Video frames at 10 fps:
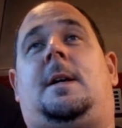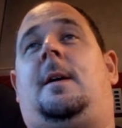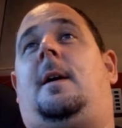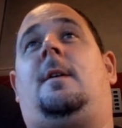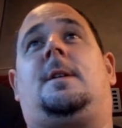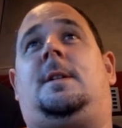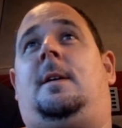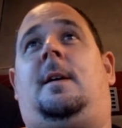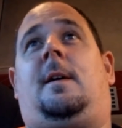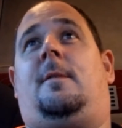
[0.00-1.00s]
I, honestly,
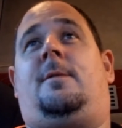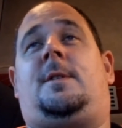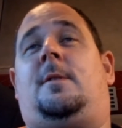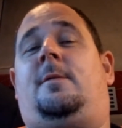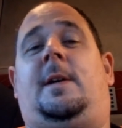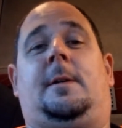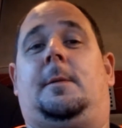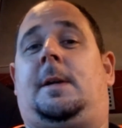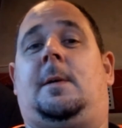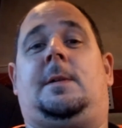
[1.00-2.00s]
I got so fed
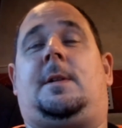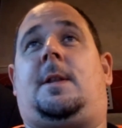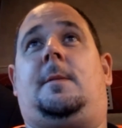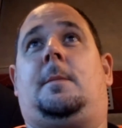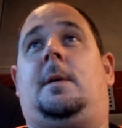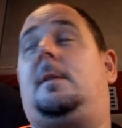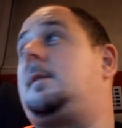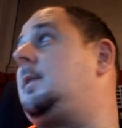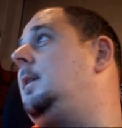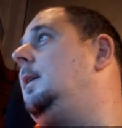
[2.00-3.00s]
up with going to theme parks.